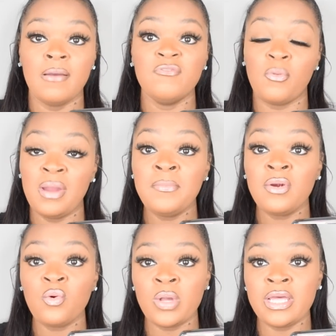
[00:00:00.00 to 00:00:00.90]

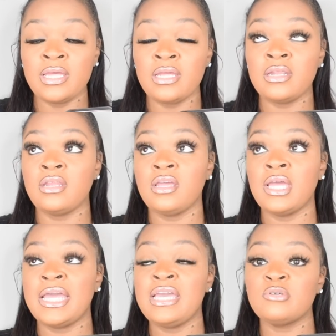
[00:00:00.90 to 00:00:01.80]
Remember when
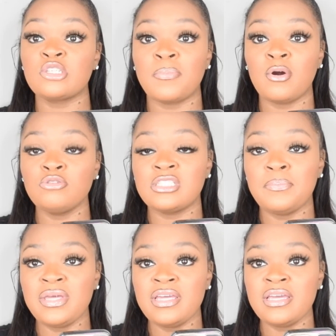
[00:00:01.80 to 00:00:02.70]
he was supposed to
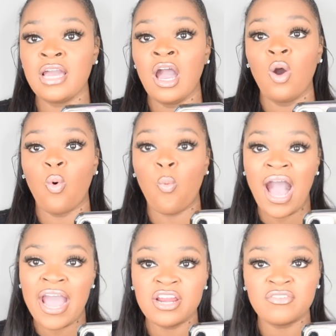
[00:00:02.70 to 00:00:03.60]
be
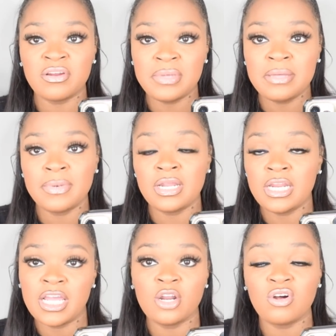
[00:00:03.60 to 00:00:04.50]
wiring me
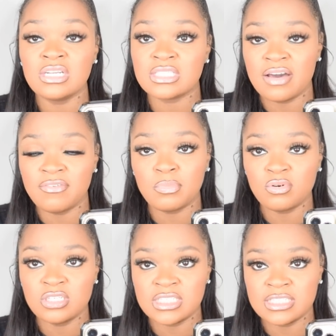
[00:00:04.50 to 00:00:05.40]
money and all this other
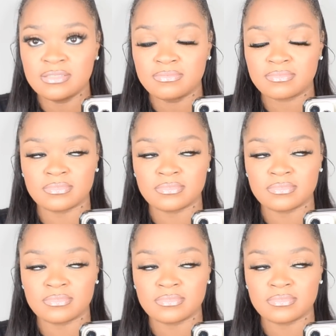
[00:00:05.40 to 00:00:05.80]
bullshit?